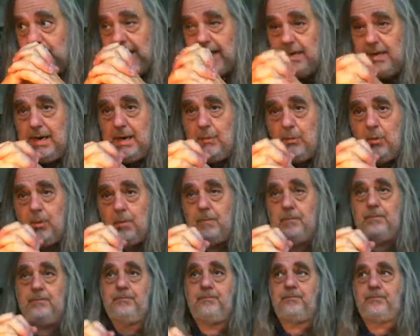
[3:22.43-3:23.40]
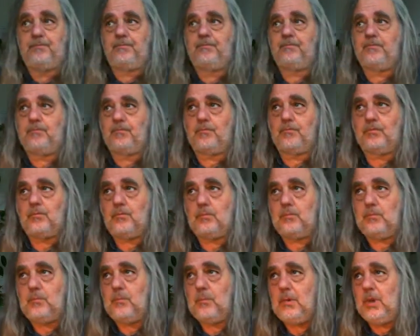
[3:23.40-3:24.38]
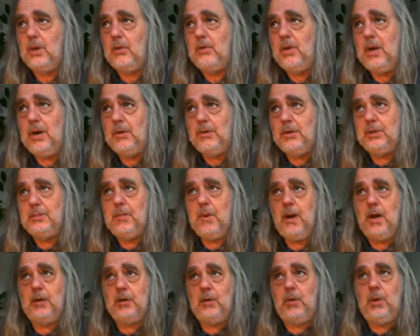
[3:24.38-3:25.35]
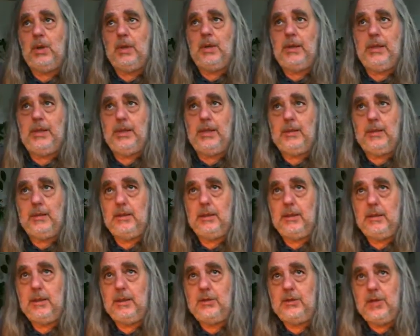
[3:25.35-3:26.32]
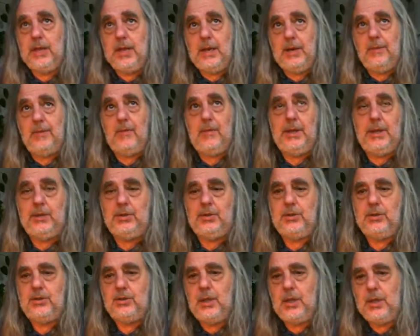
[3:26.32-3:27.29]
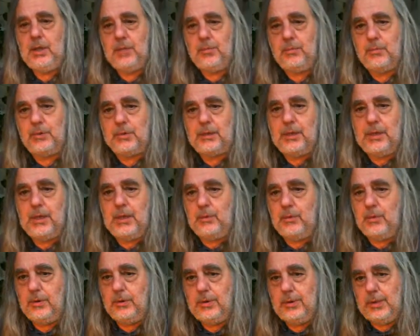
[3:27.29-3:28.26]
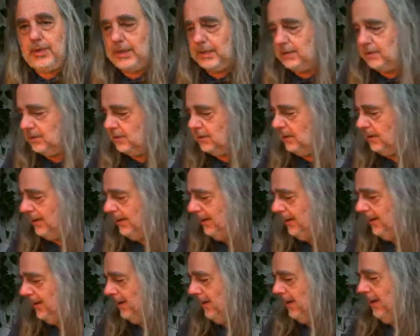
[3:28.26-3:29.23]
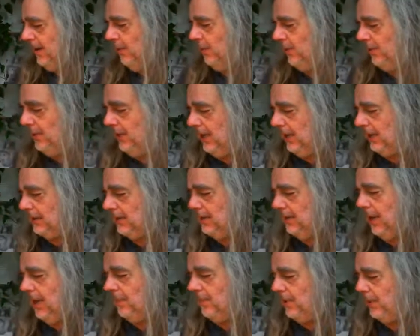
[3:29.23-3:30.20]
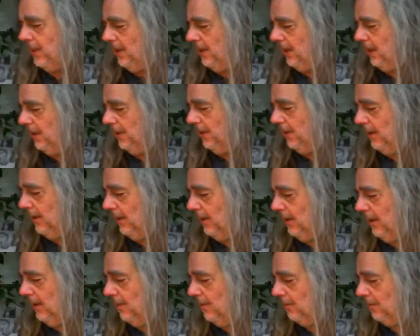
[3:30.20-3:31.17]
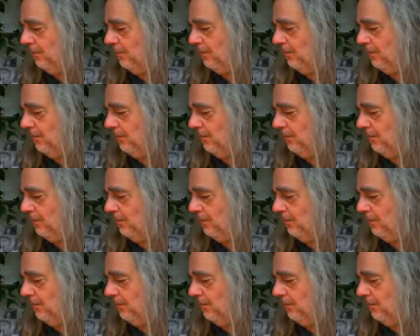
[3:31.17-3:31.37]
and I will try to respond quickly and get you that information so you can proceed with the next step in the